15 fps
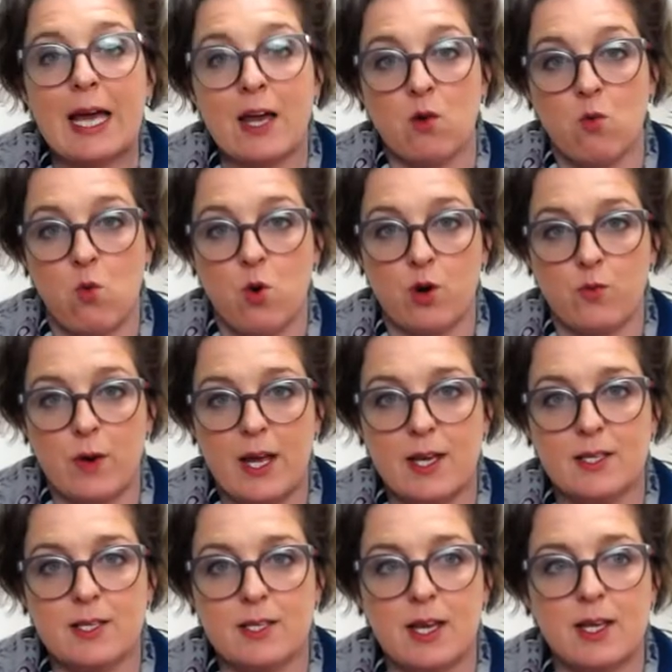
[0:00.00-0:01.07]
at a ward
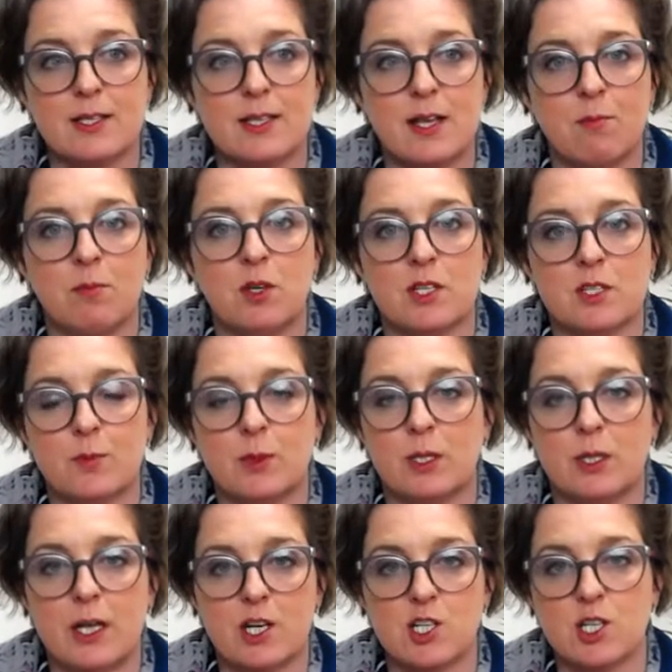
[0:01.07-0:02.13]
race, and some municipal
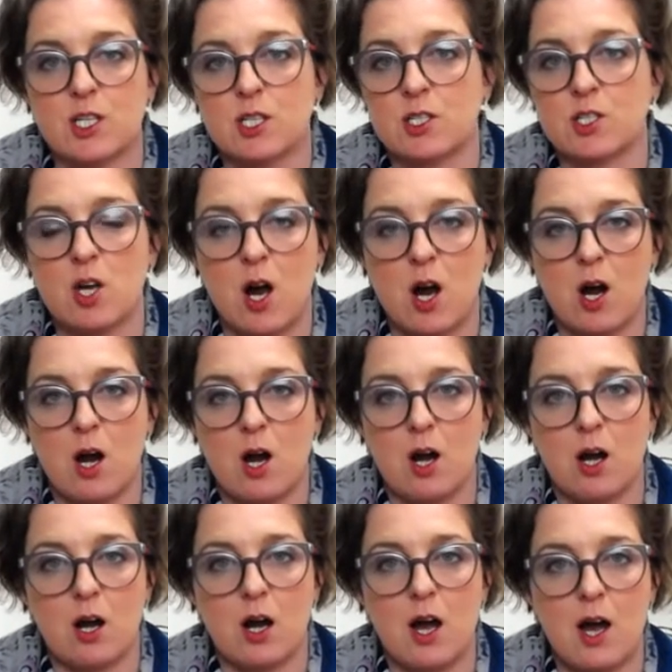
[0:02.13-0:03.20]
elections
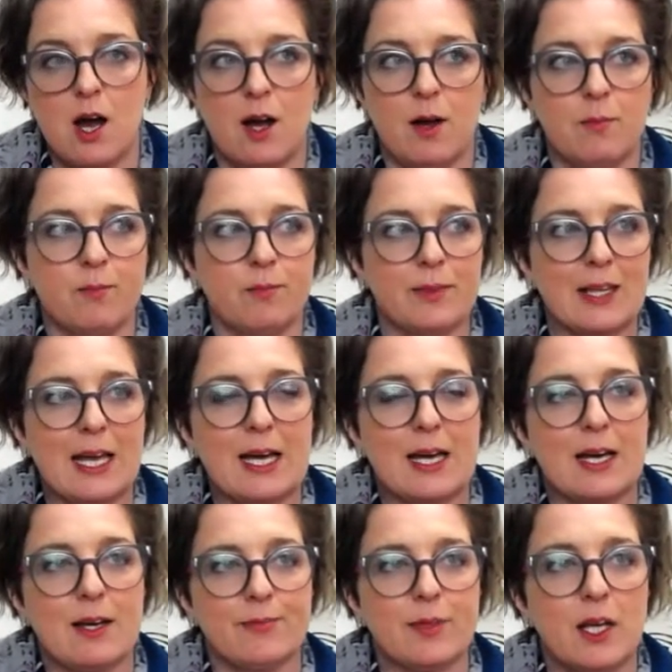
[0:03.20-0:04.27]
are like
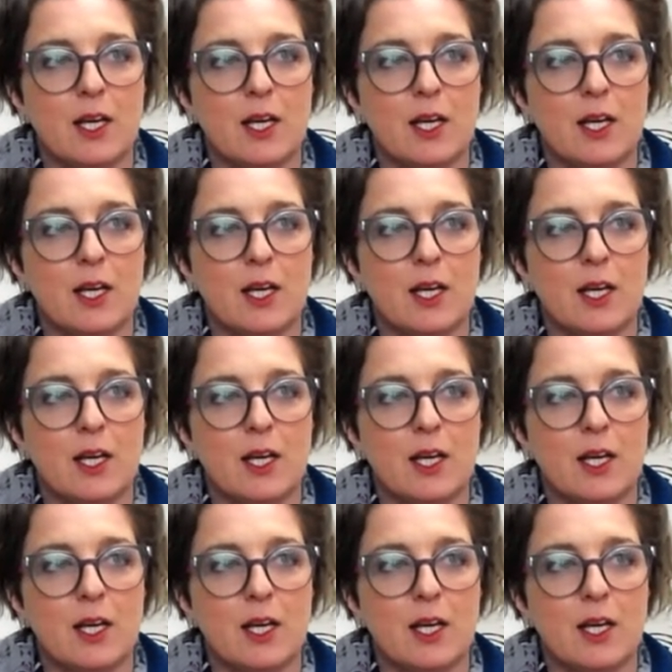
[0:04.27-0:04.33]
a